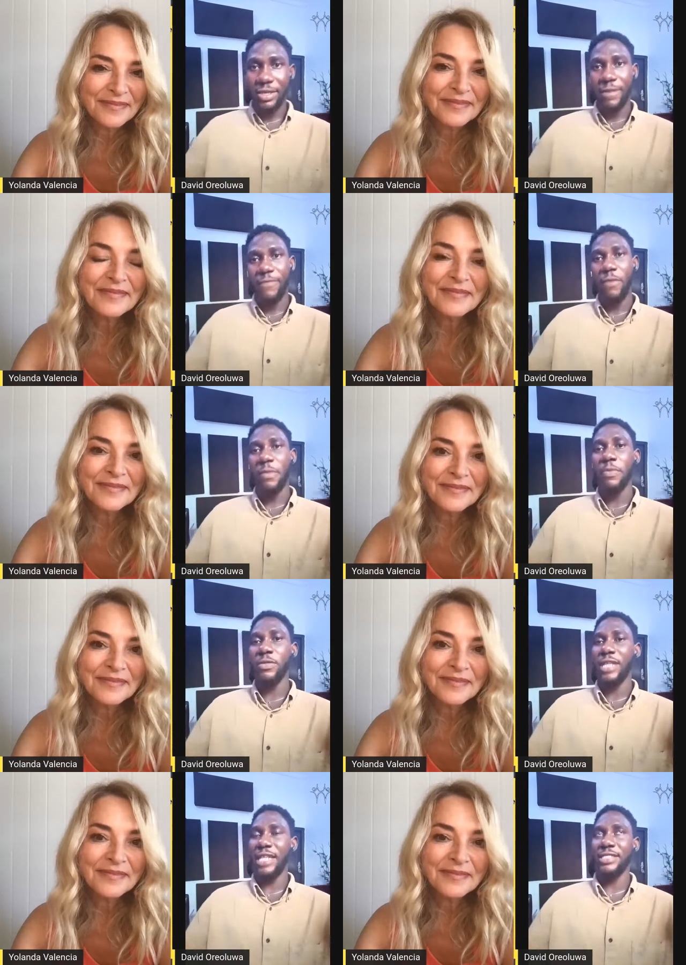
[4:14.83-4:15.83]
Speaker 1: for people
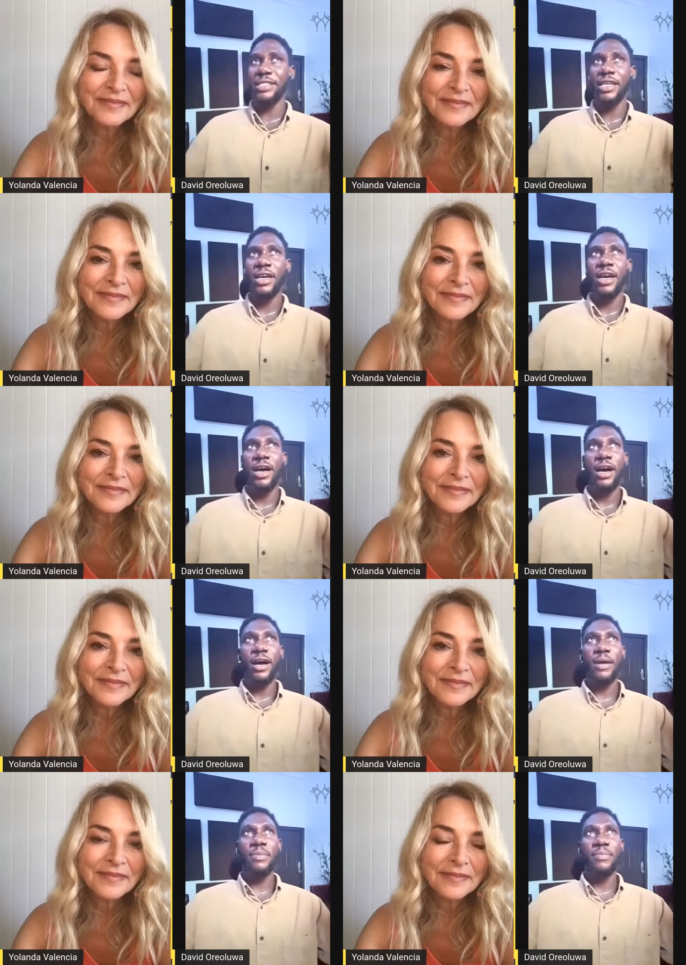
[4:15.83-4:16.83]
that
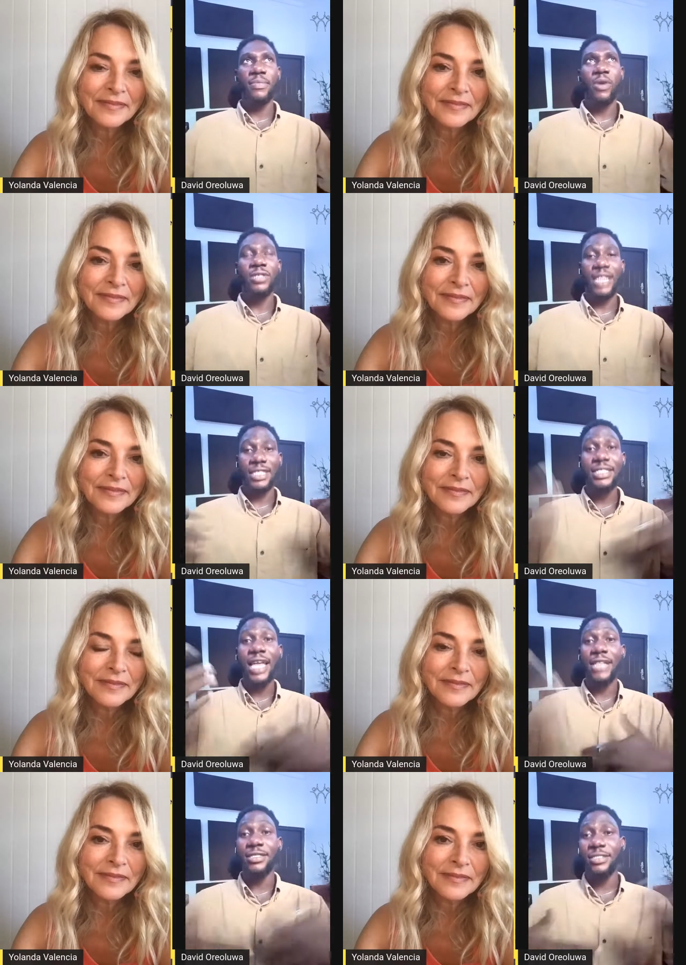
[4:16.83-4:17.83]
uh,
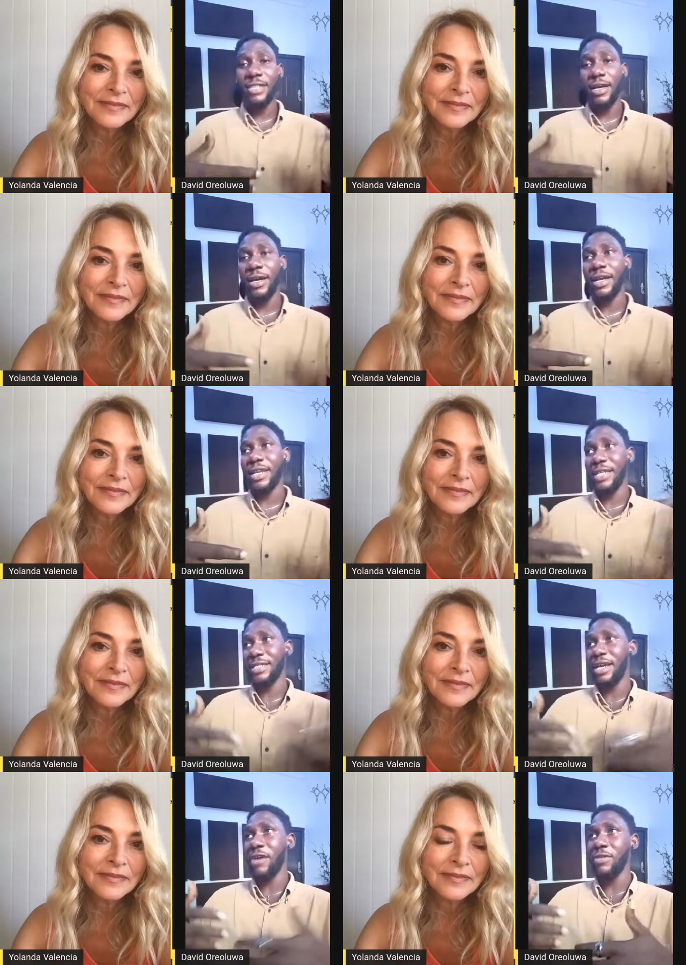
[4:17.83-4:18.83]
understands
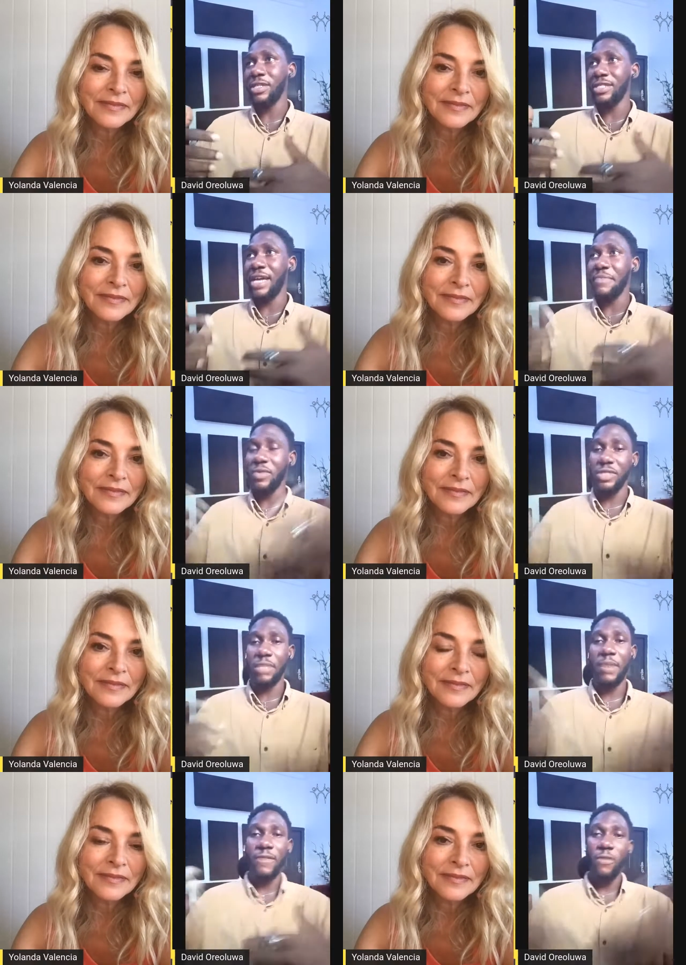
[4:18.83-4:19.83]
classical guitar music
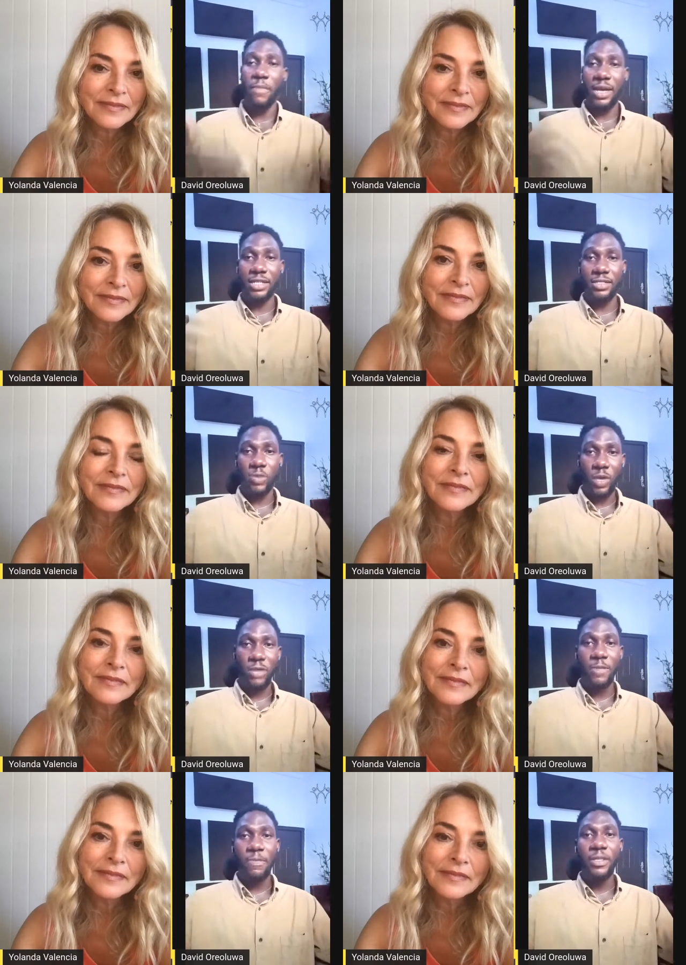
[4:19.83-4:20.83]
performance well,
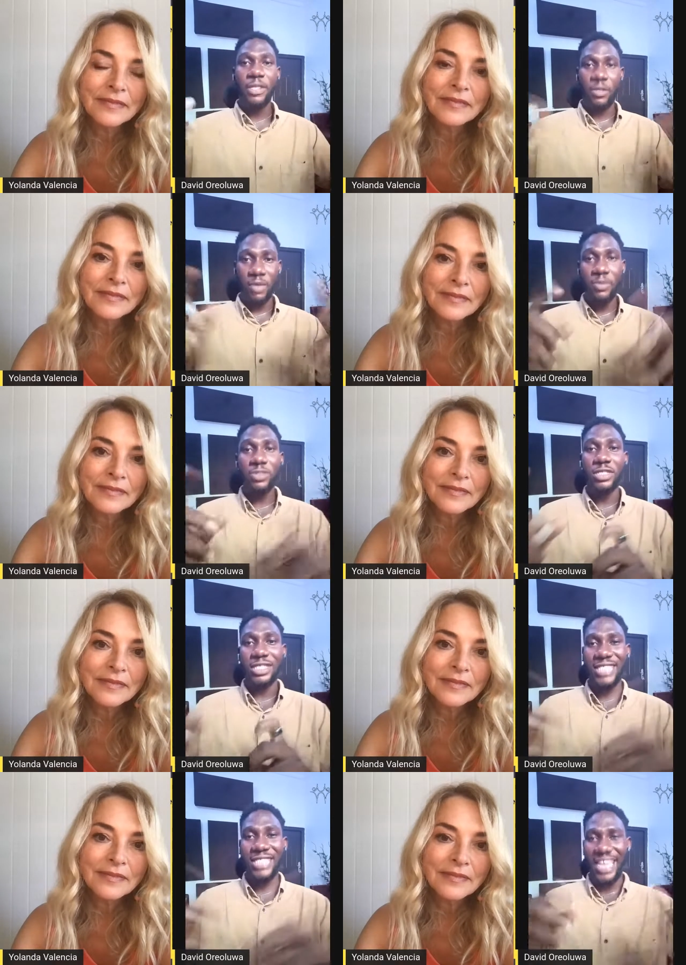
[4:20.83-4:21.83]
they'll be able to
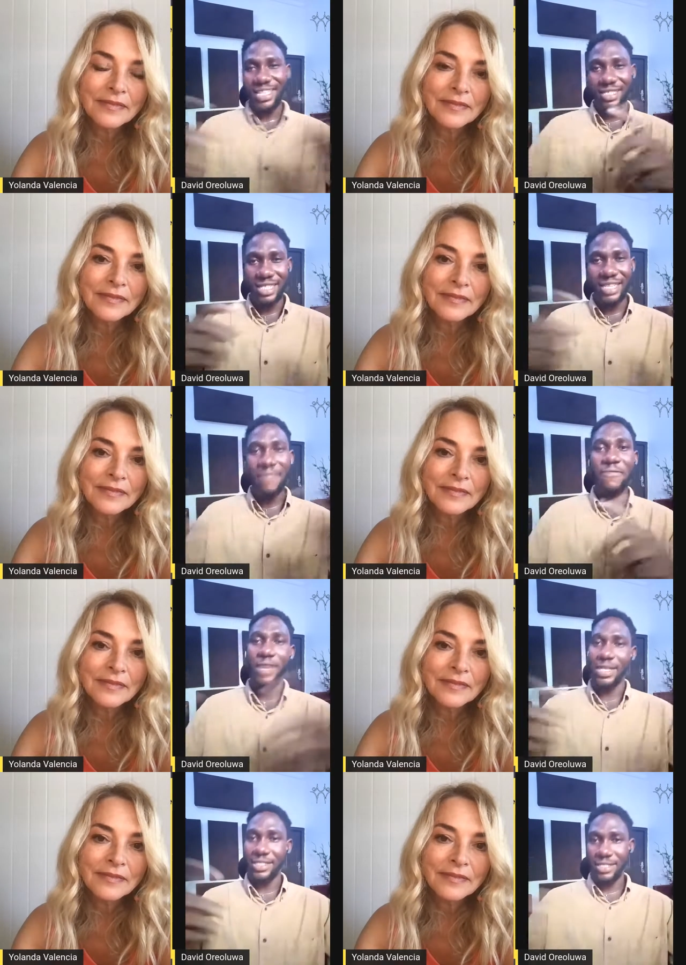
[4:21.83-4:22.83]
detect the
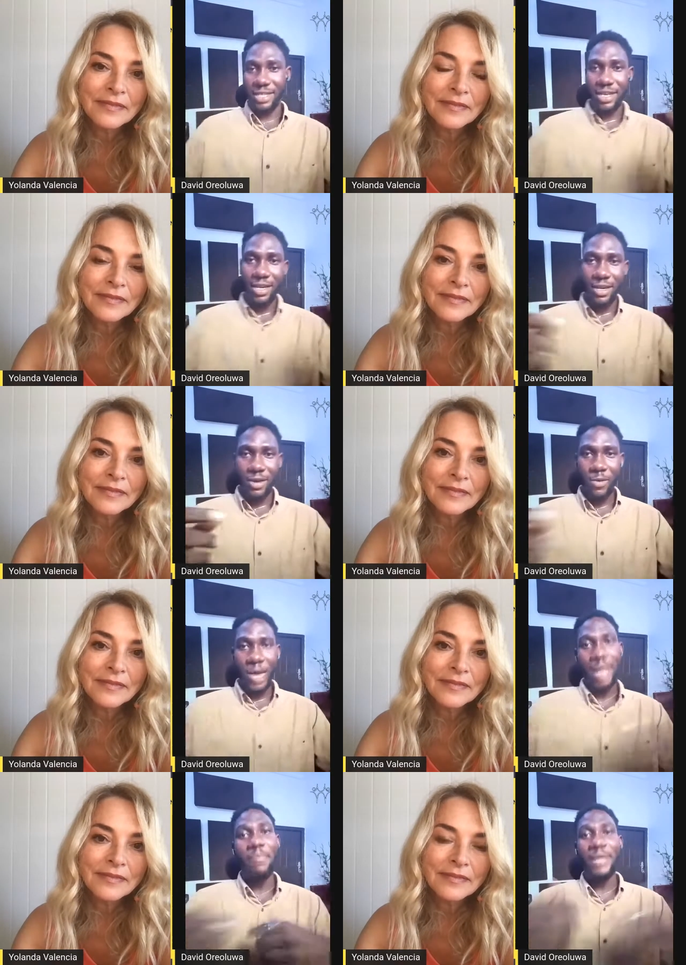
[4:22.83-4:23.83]
difference
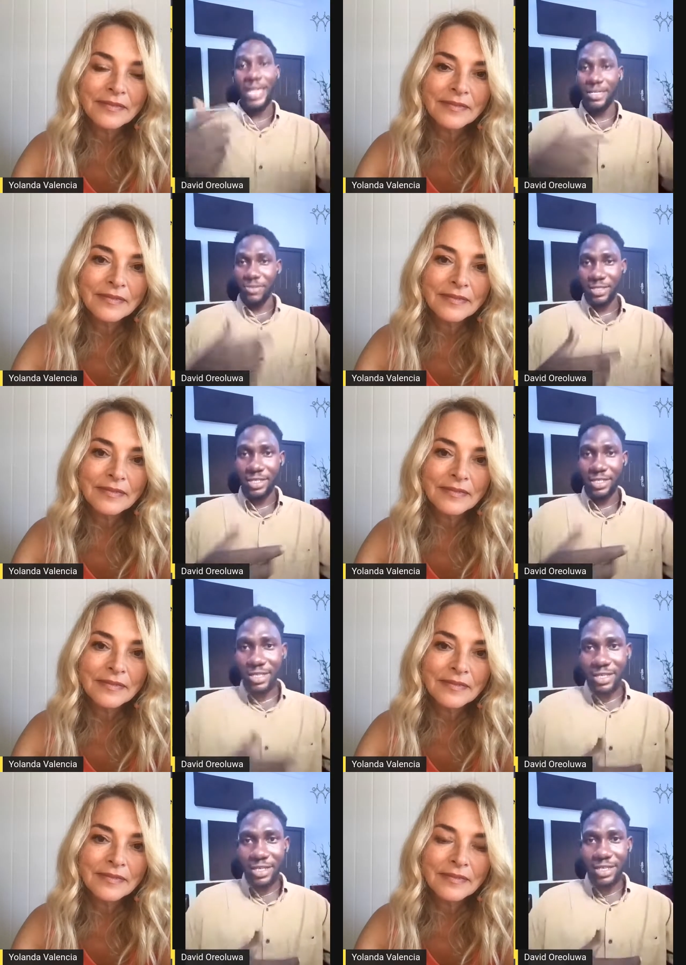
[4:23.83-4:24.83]
while playing those
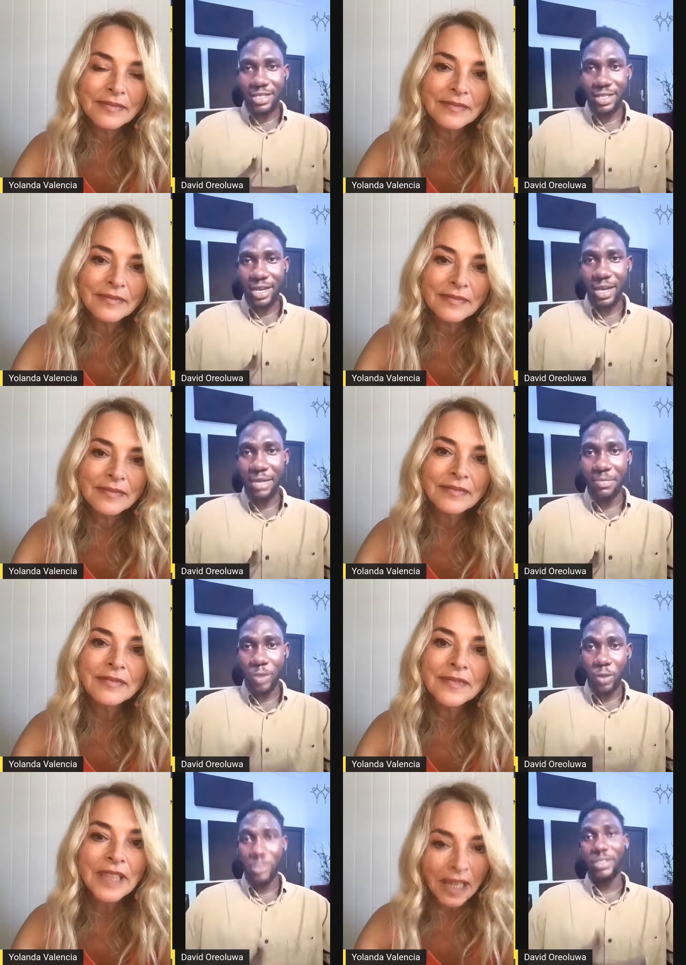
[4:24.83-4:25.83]
um,
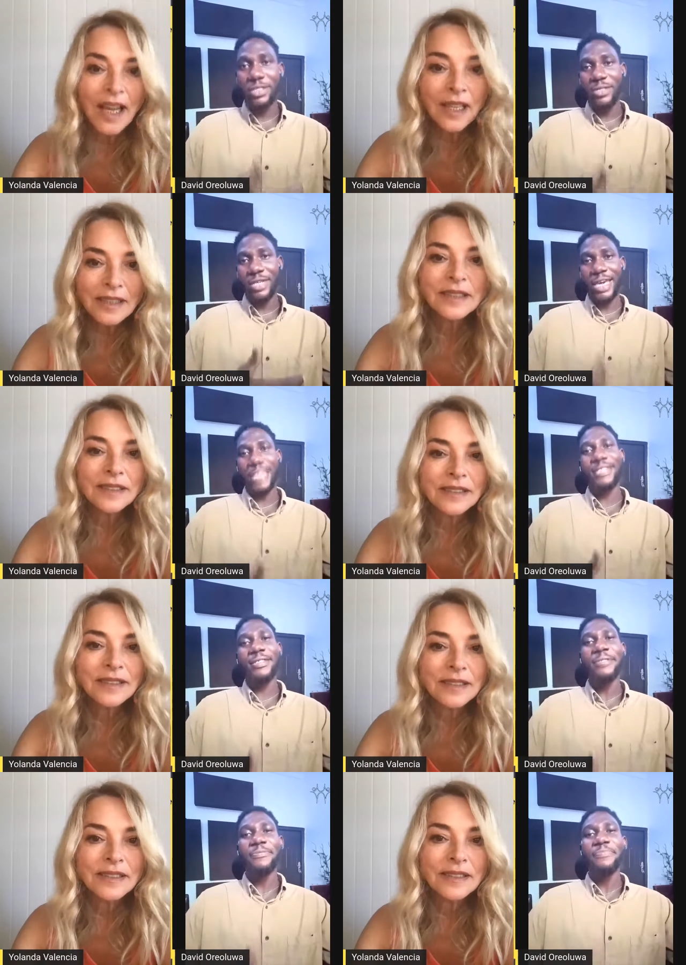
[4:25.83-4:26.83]
notes you get.
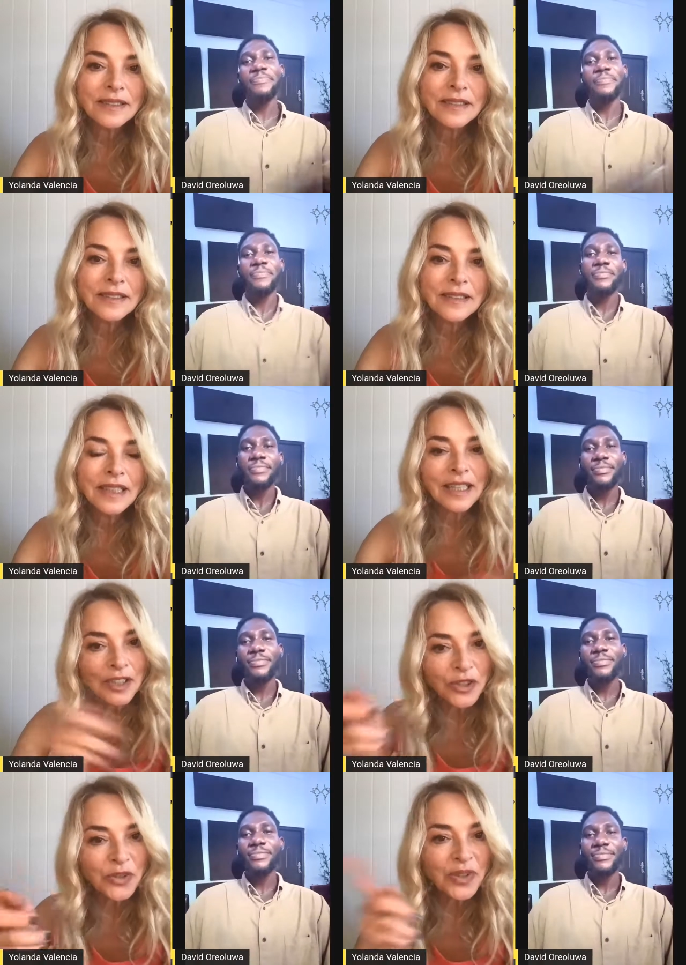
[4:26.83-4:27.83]

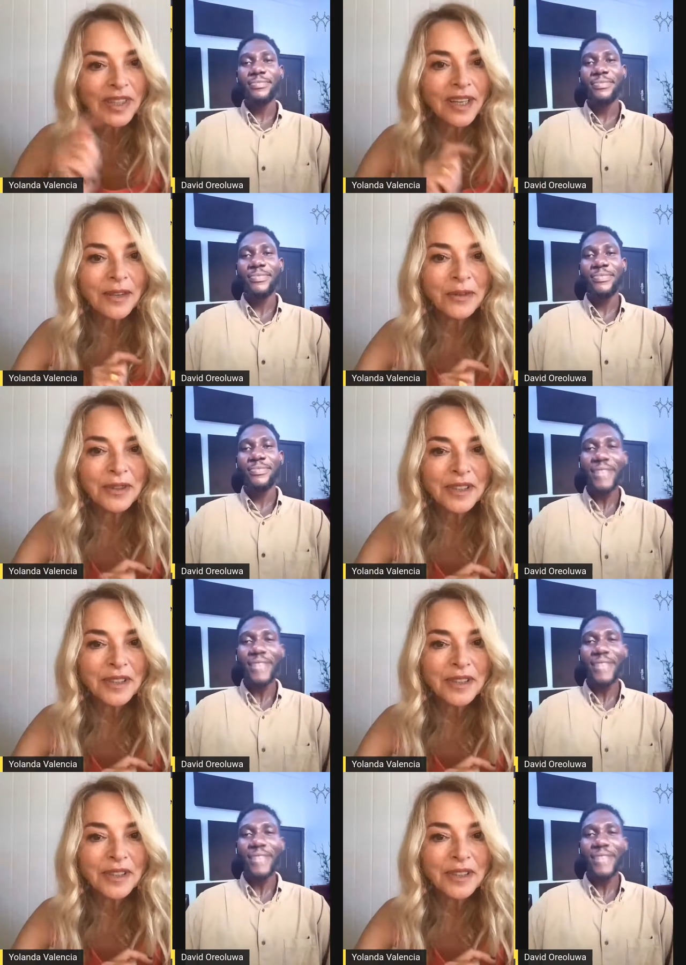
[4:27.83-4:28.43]
Speaker 2: Can you do it now? Yeah,